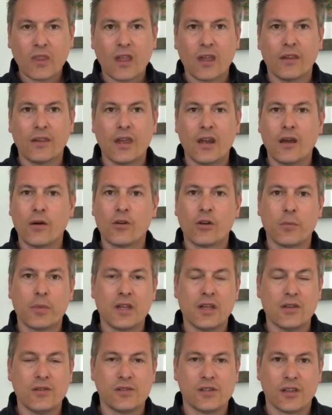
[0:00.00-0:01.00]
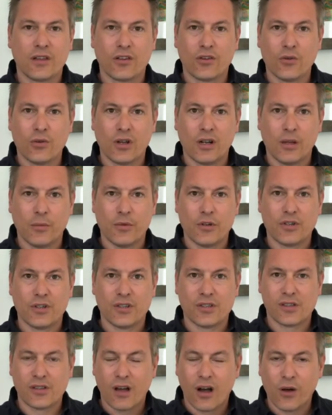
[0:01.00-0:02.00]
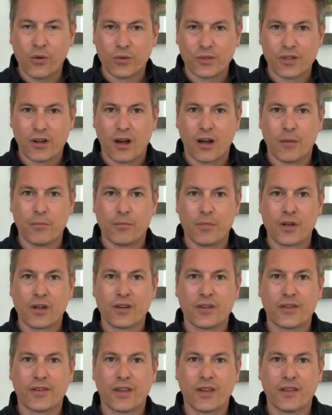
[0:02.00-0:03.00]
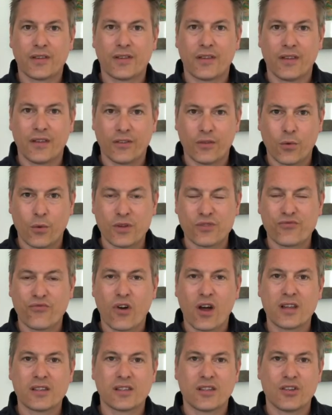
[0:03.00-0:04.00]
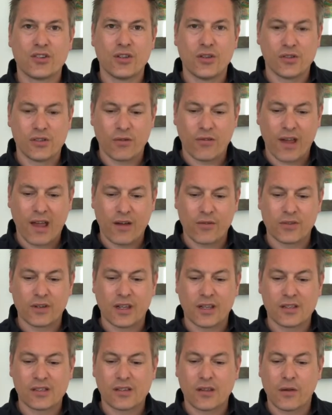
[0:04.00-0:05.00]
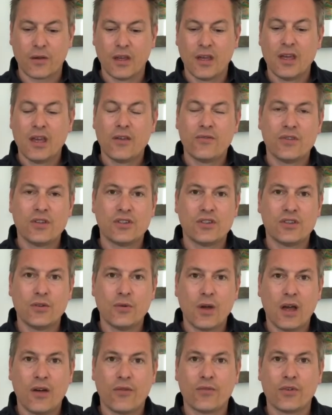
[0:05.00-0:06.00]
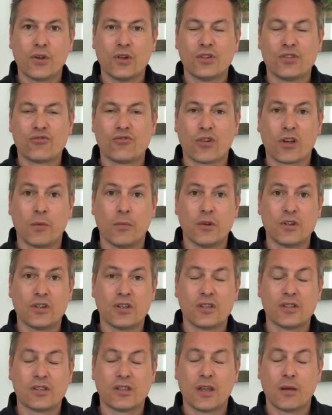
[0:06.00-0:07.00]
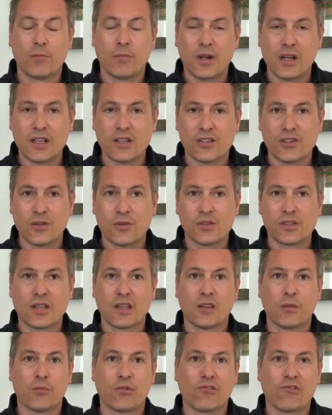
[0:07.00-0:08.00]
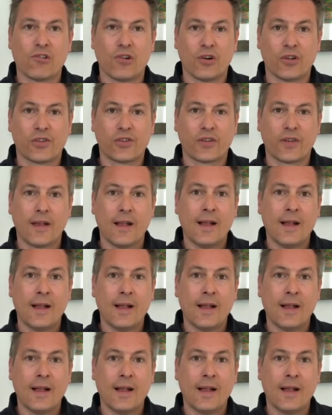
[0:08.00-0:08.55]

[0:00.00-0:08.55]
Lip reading: don't want to be using Google Images the whole time, because there's always rights issues around it. So if you do have good, strong images, then please do send them across.